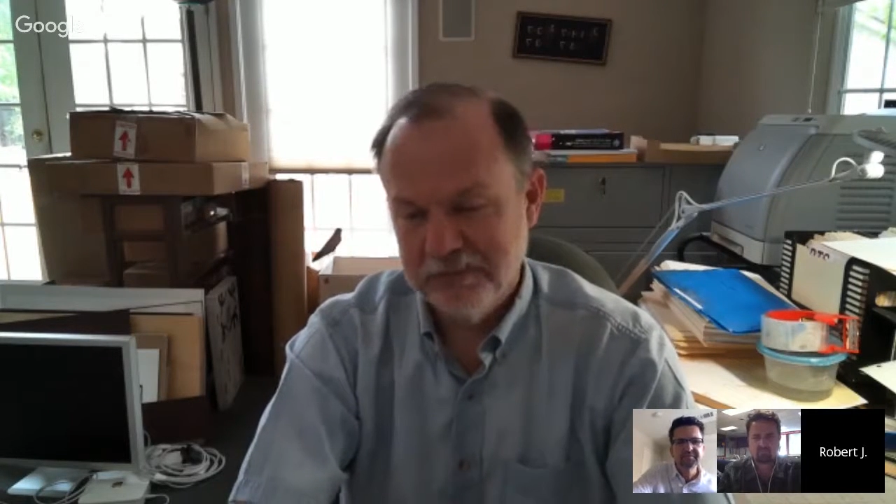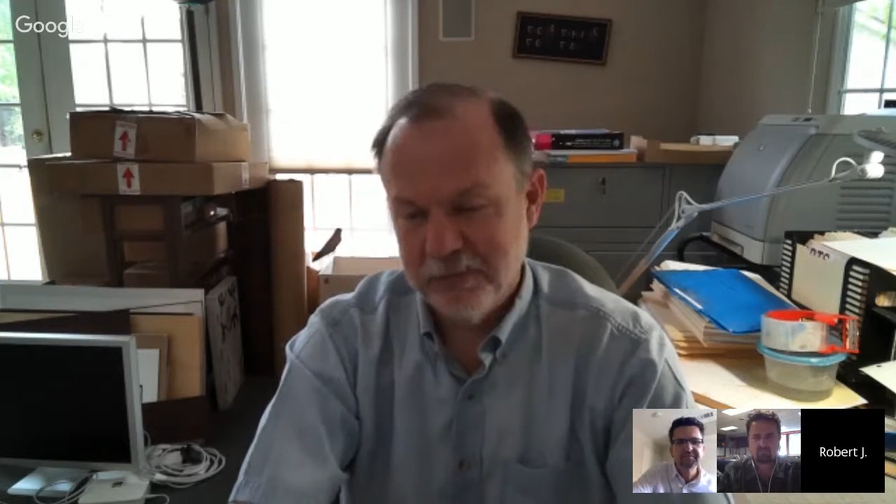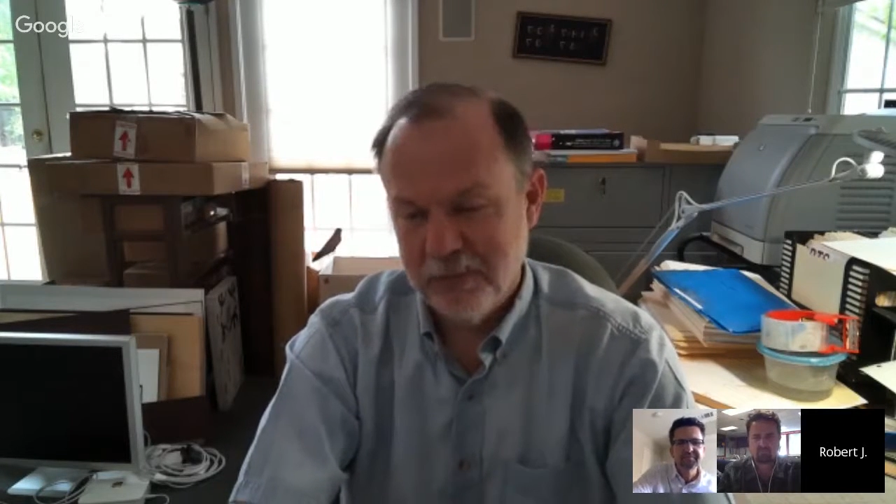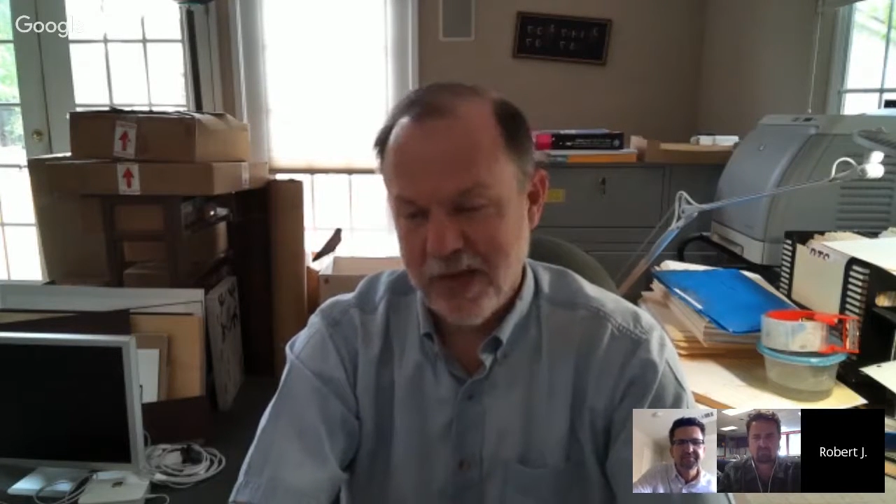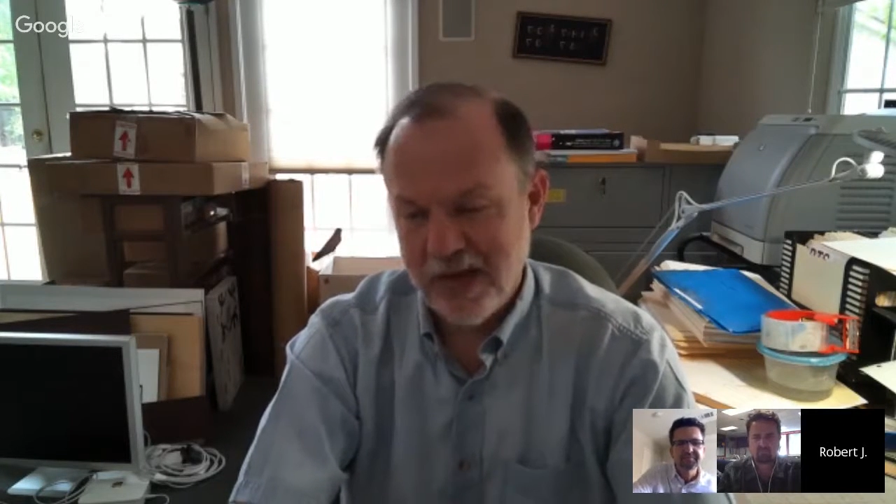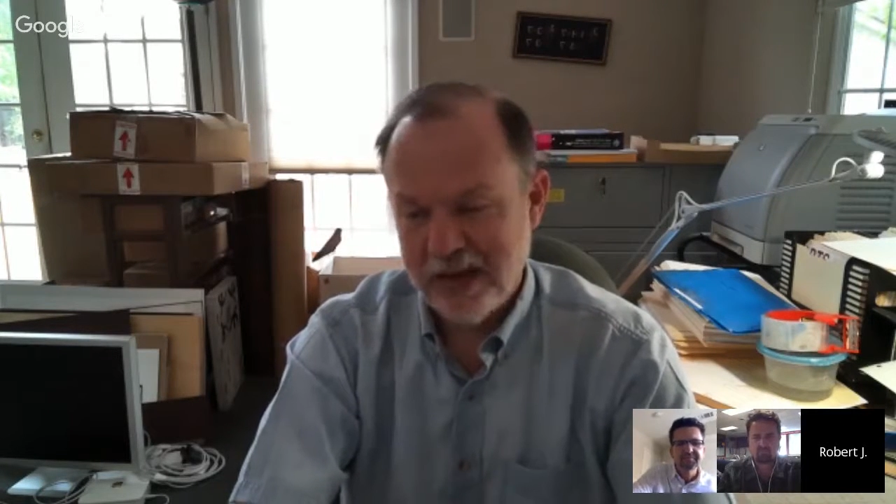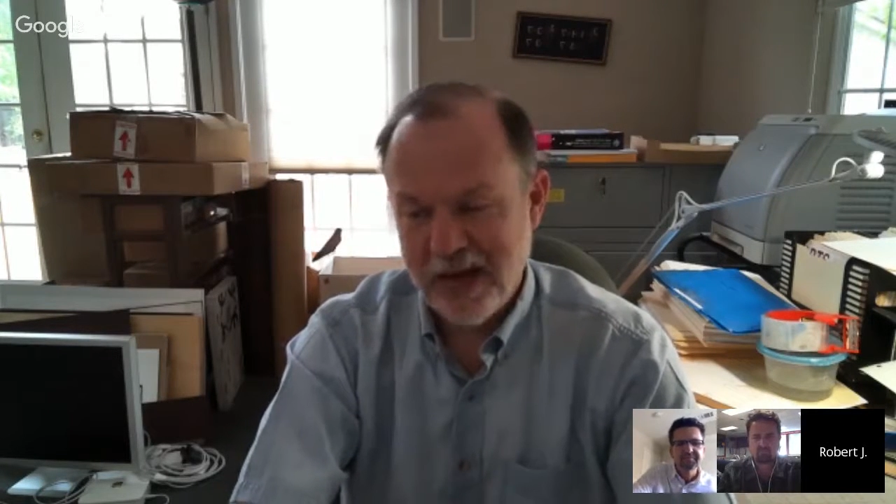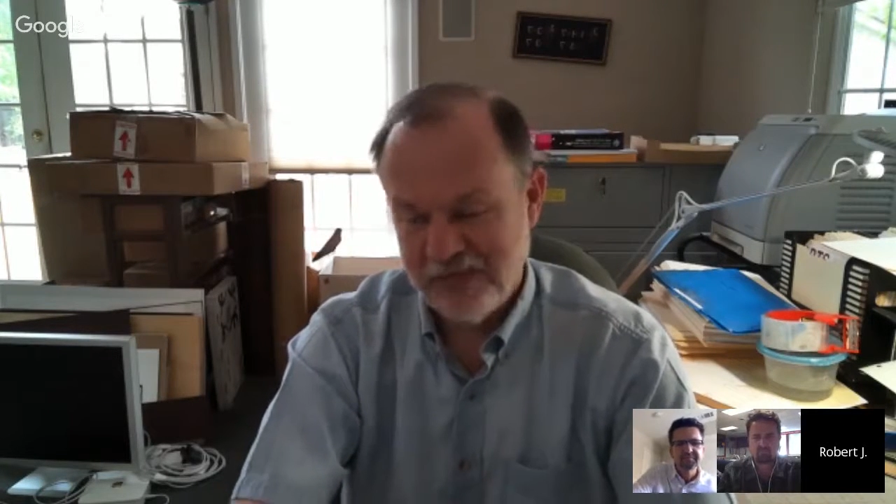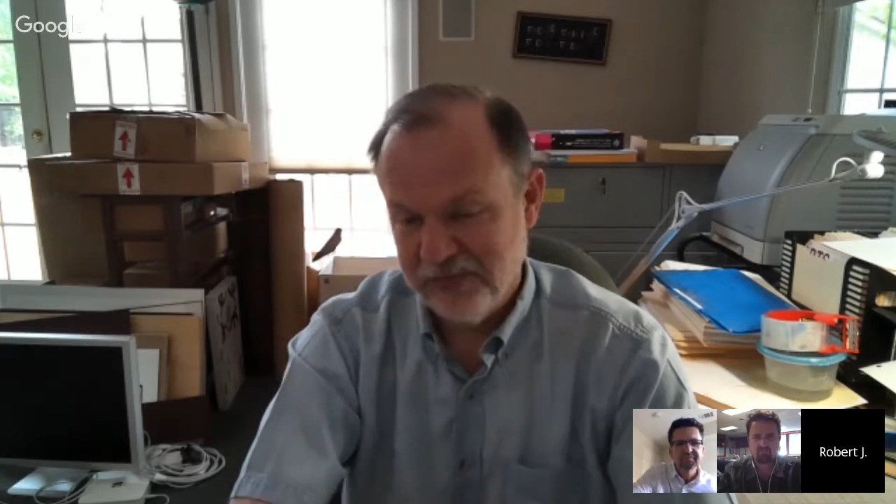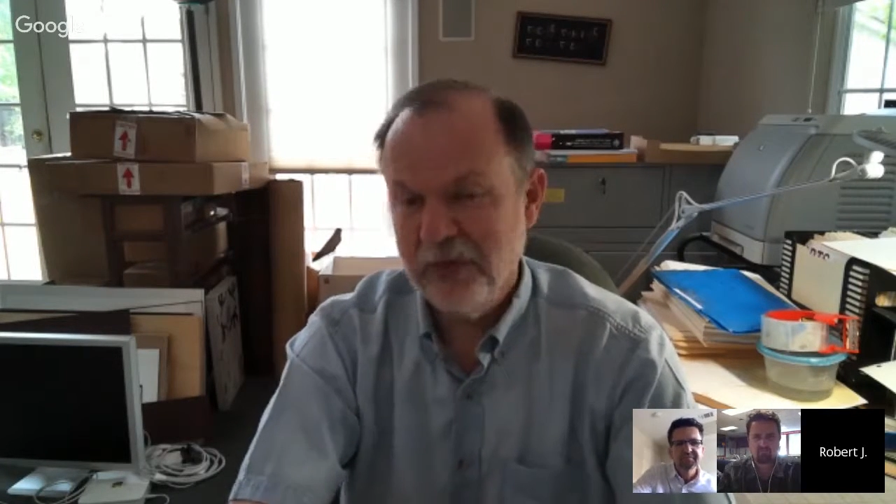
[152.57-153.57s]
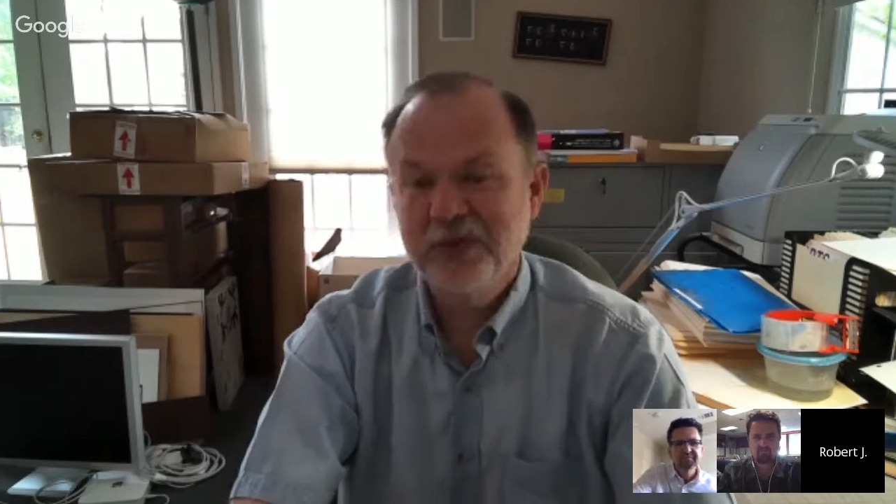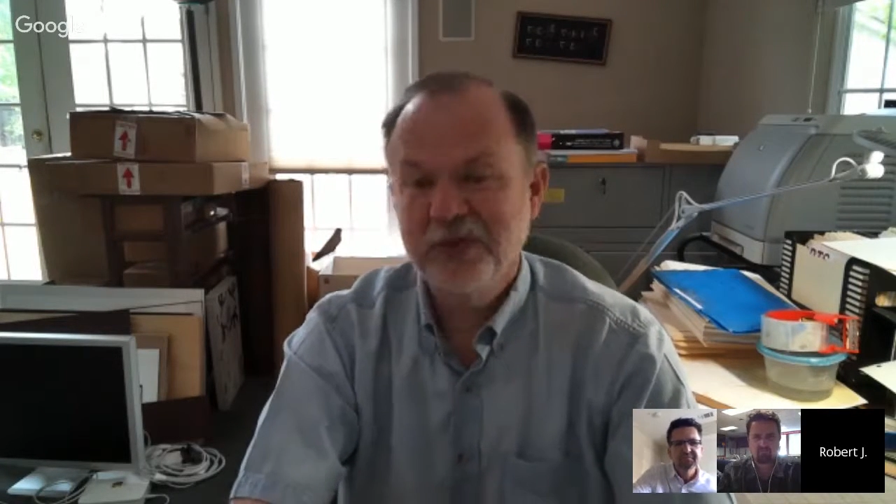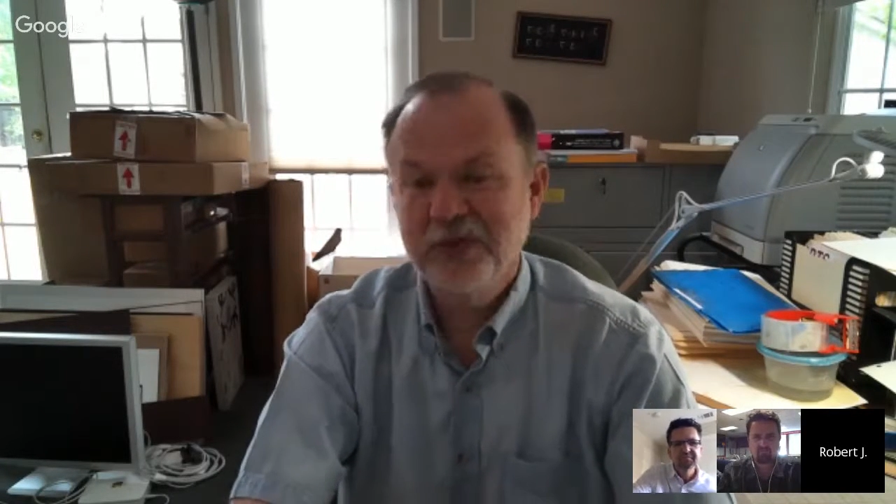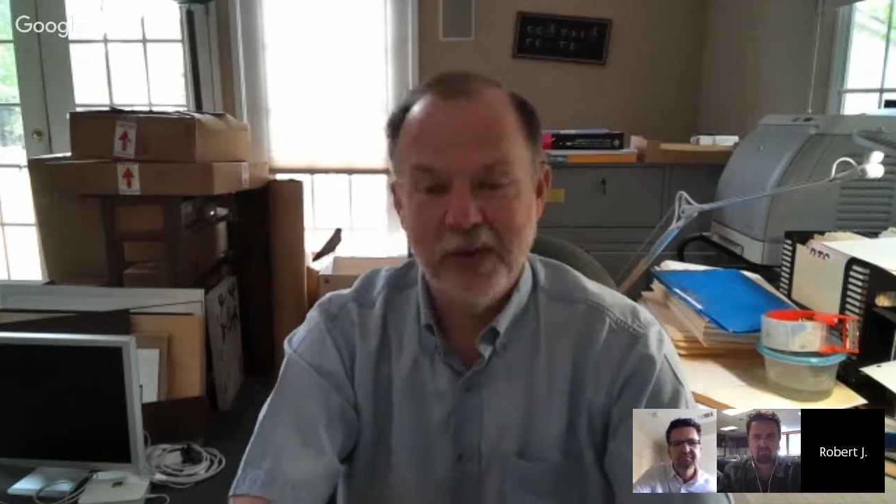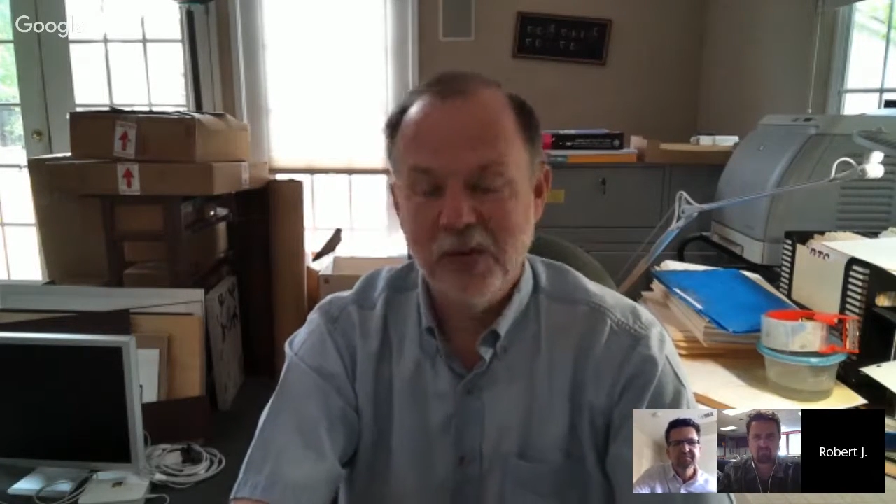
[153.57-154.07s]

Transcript: my life full time